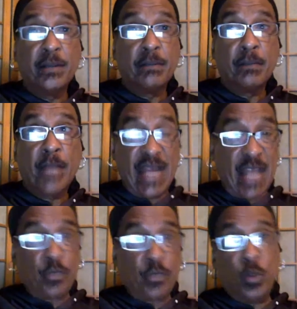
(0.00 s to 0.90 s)
And that's
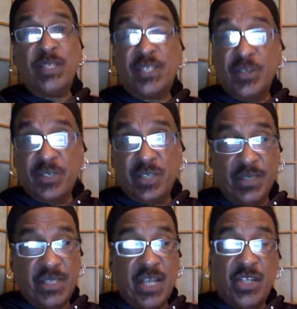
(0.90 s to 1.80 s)
what Western
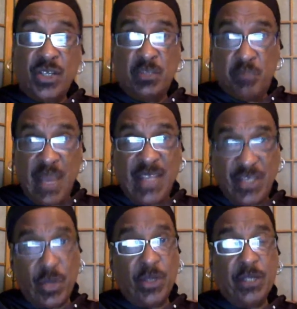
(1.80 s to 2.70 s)
civilization is based on.